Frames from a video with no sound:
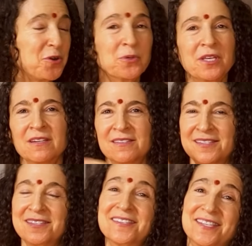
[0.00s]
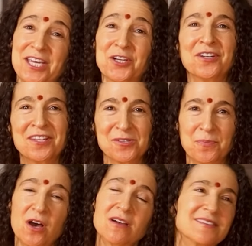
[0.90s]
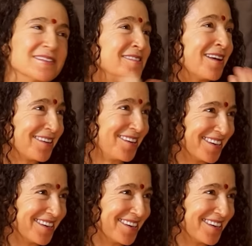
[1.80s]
only exists here in this box, it's not God.